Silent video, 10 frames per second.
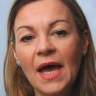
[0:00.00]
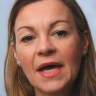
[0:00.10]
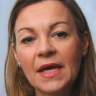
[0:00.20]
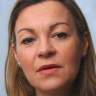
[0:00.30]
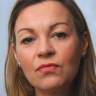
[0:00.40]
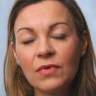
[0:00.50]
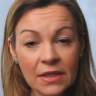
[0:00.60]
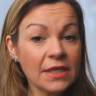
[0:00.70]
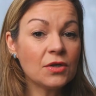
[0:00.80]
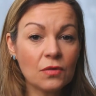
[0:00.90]
And I
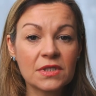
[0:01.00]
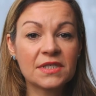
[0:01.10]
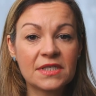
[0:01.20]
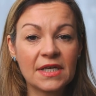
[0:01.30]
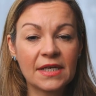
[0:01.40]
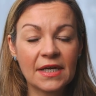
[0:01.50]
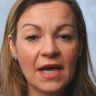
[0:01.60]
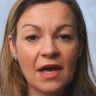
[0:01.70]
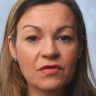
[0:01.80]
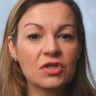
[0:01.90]
really noticed it
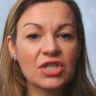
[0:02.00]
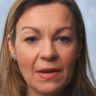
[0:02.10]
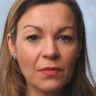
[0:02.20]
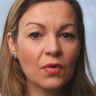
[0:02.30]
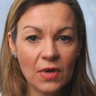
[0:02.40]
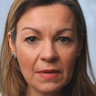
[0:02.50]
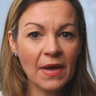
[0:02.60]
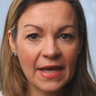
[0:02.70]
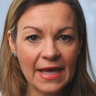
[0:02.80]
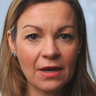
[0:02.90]
after shampooing
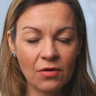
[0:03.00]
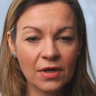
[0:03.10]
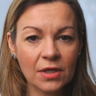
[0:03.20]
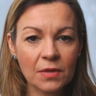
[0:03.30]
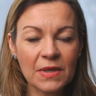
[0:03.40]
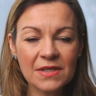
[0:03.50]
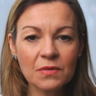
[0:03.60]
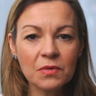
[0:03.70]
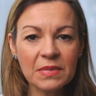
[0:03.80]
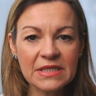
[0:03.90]
my hair because
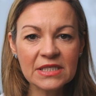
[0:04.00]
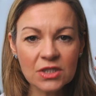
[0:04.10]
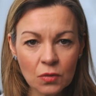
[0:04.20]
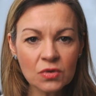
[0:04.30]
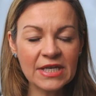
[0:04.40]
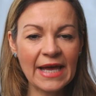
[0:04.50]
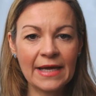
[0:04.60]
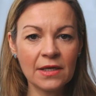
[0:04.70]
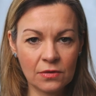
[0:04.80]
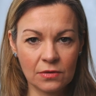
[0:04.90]
it would be so
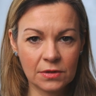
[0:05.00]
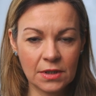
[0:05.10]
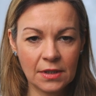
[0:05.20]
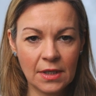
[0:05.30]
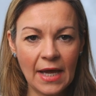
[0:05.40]
tangled,